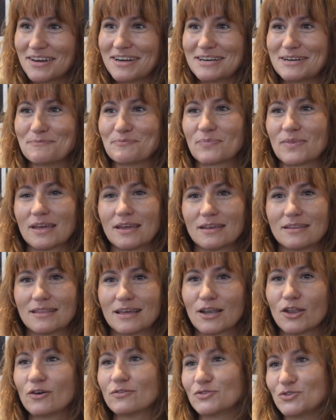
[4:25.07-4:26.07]
Um, they,
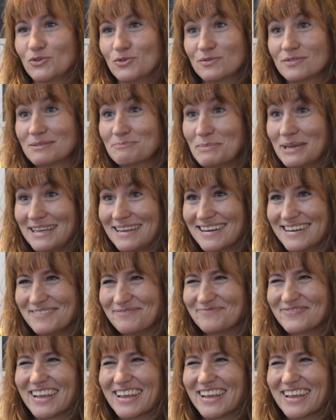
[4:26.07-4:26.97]
they love to use the media.